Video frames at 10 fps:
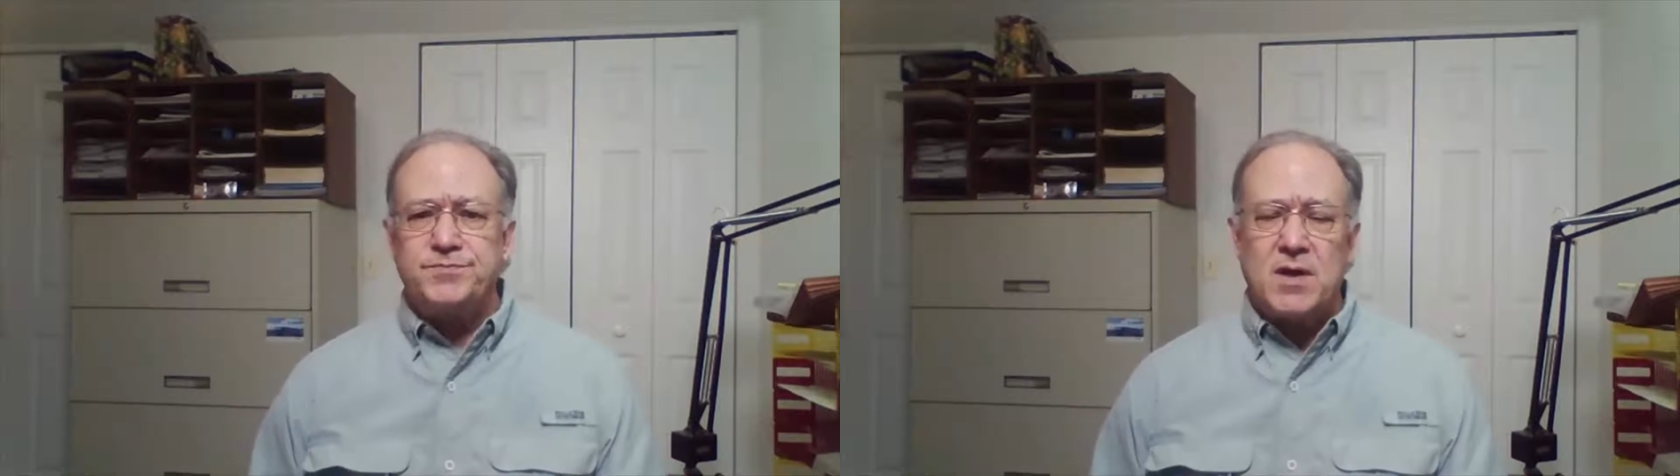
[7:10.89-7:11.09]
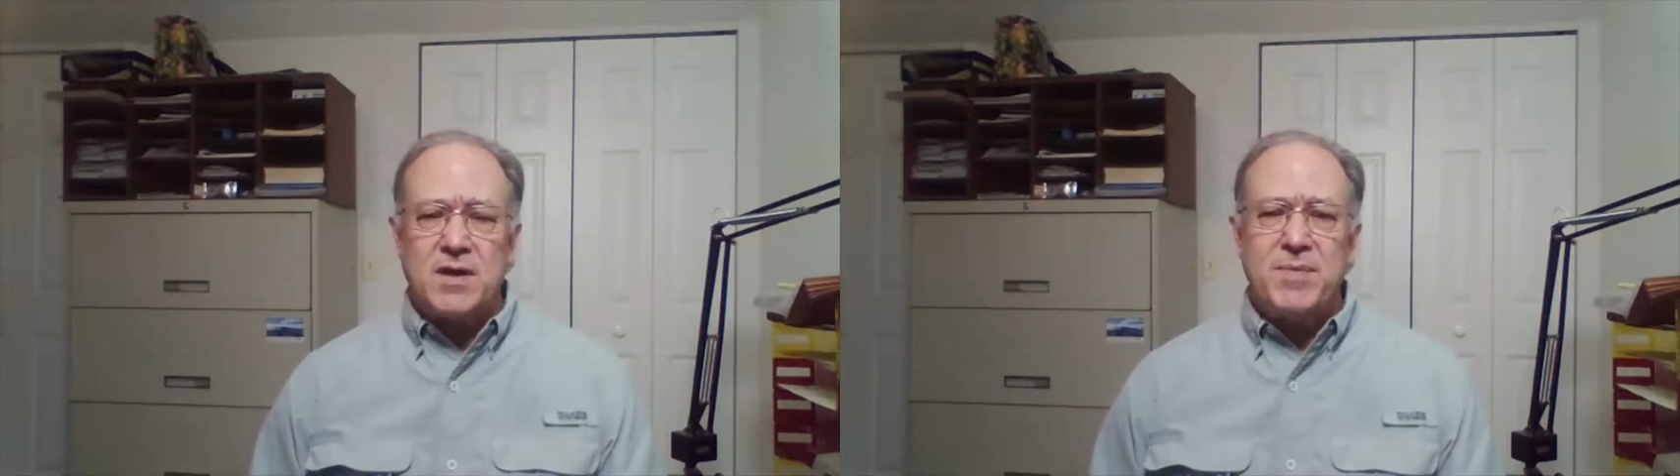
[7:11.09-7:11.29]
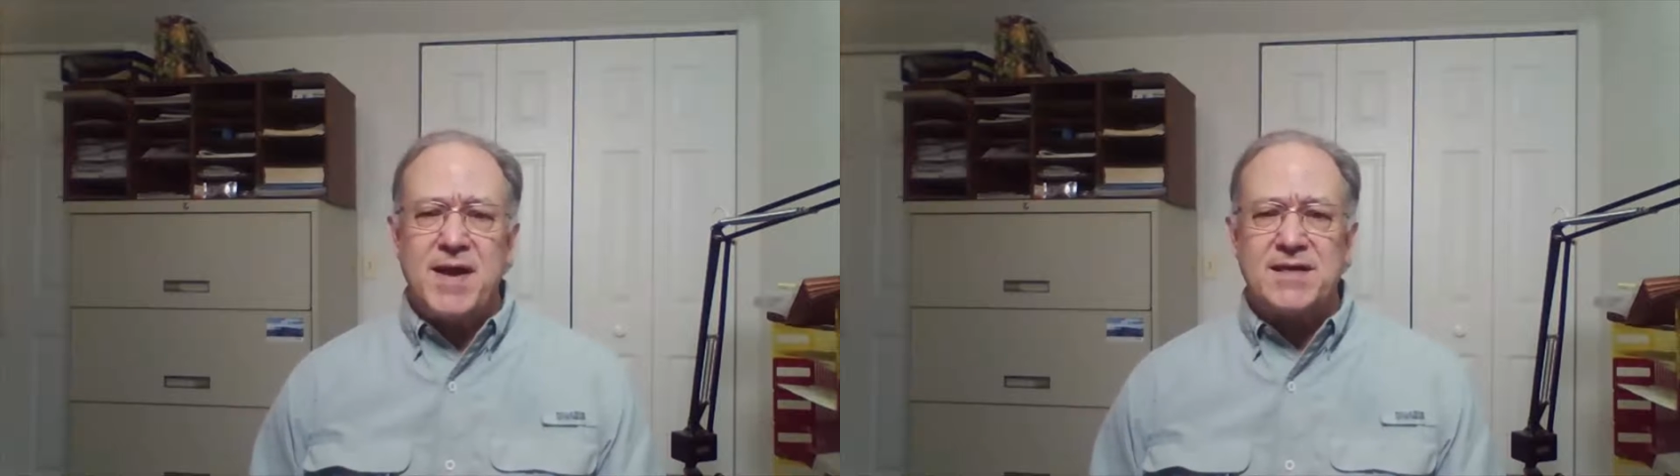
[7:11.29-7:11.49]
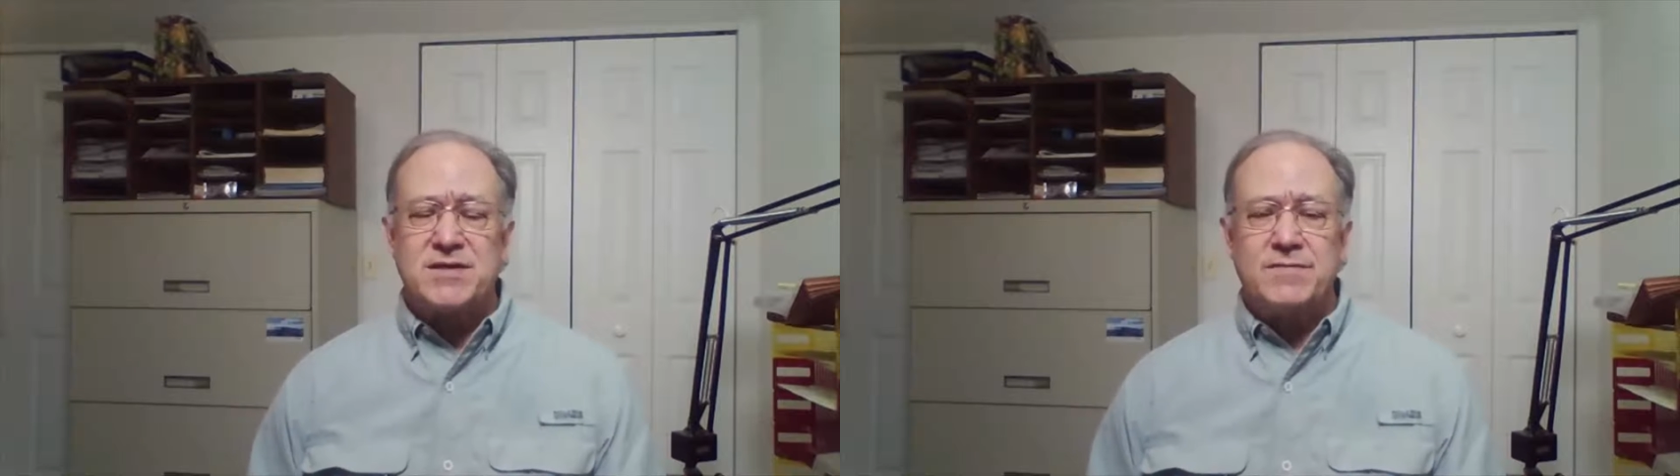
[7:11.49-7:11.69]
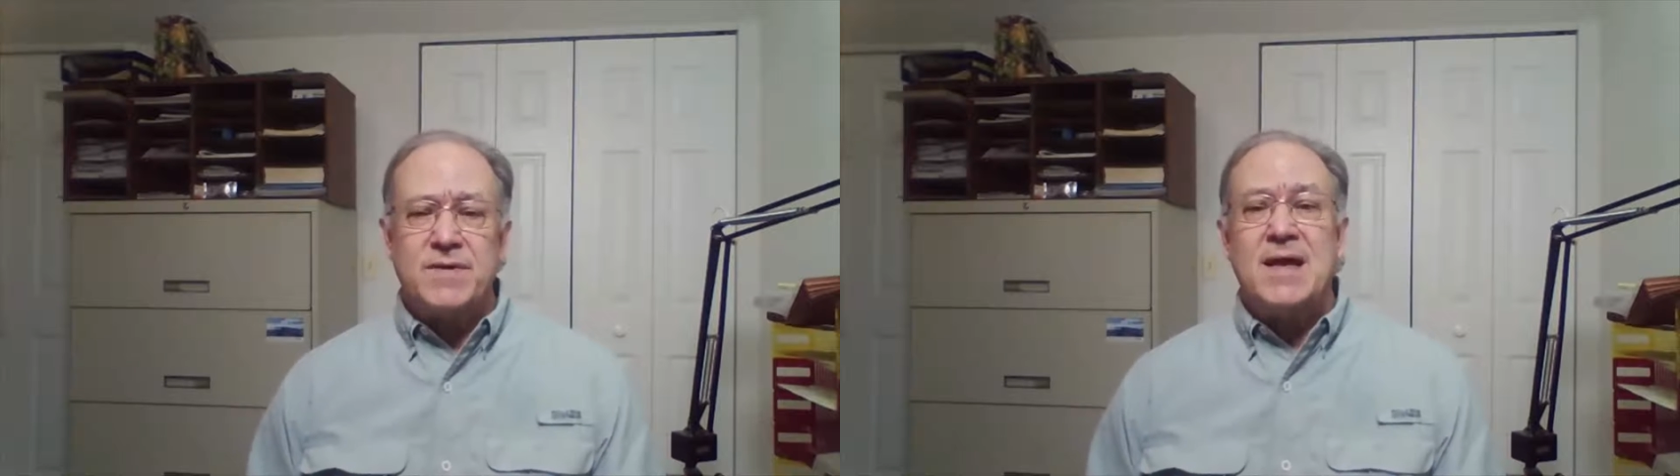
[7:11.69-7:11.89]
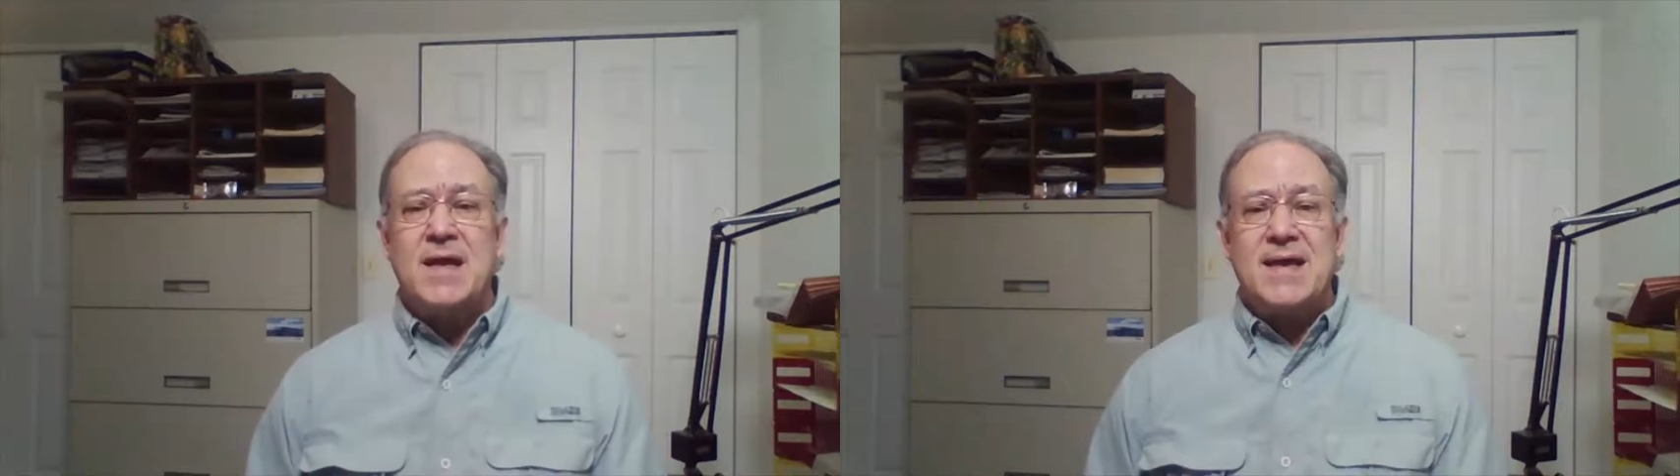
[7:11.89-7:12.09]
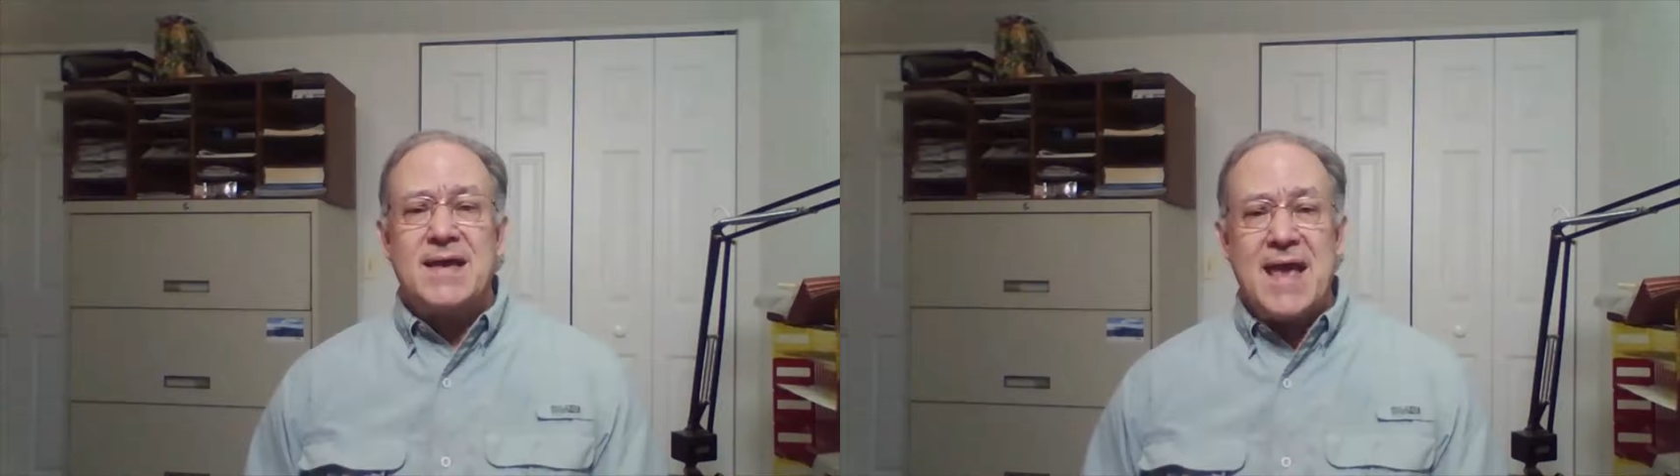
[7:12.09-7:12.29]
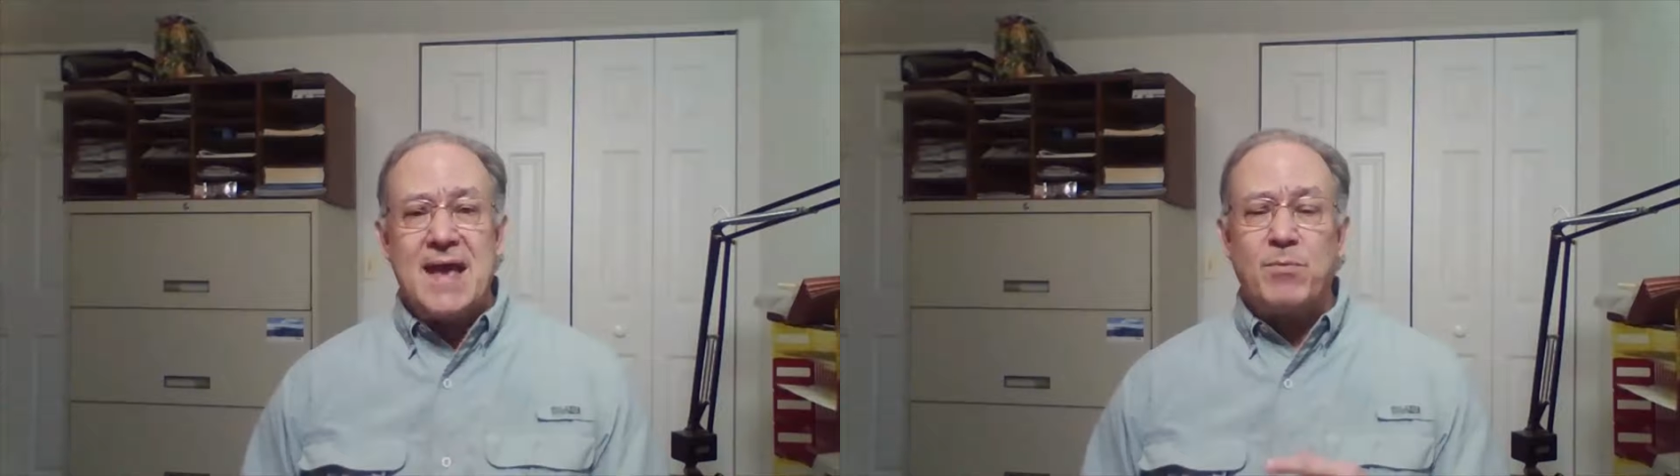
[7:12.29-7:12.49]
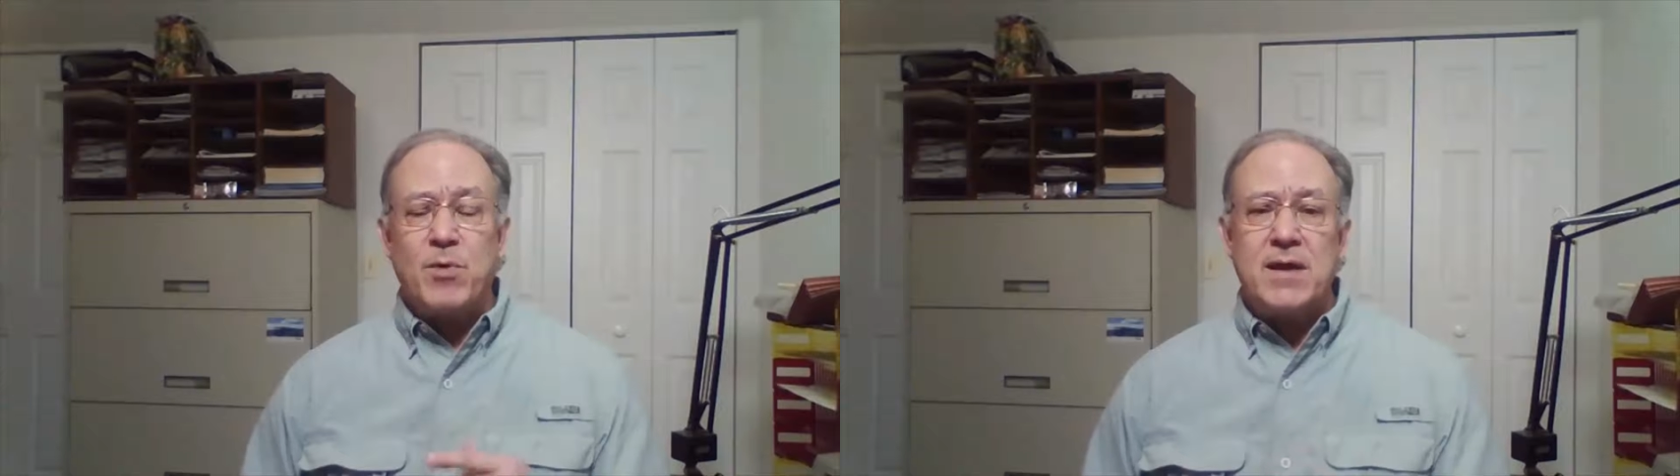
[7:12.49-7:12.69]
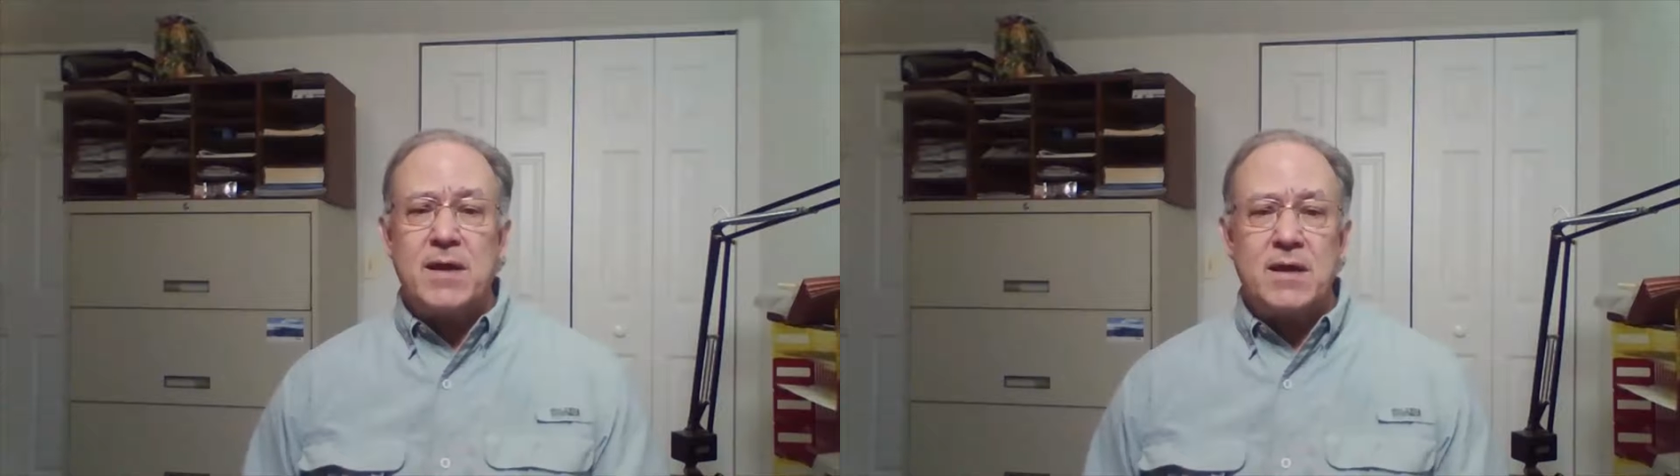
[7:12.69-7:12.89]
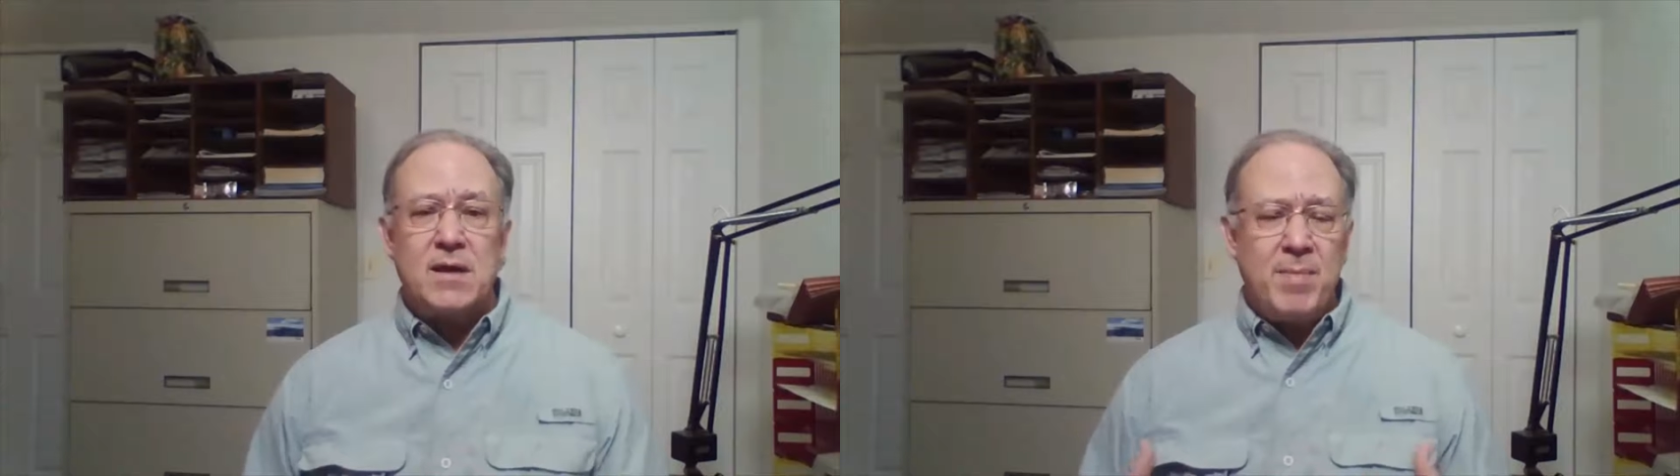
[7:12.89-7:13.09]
Onpassive can bring in